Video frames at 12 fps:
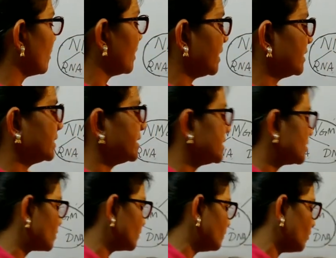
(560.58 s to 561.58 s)
only in these
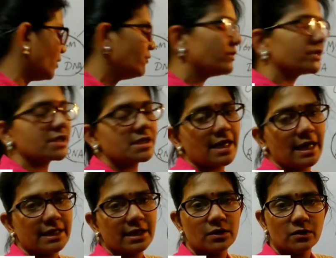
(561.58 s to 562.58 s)
two forms, which is
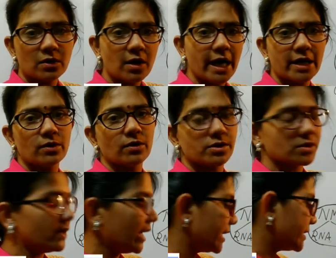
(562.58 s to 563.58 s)
helical or
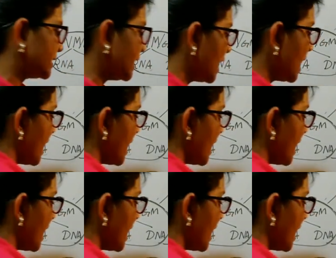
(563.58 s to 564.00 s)
icosahedral,